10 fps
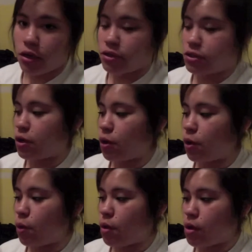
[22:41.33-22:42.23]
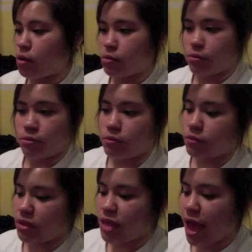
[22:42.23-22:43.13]
So
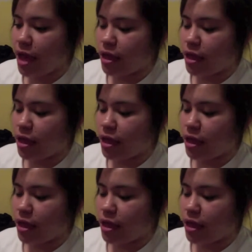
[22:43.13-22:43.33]
that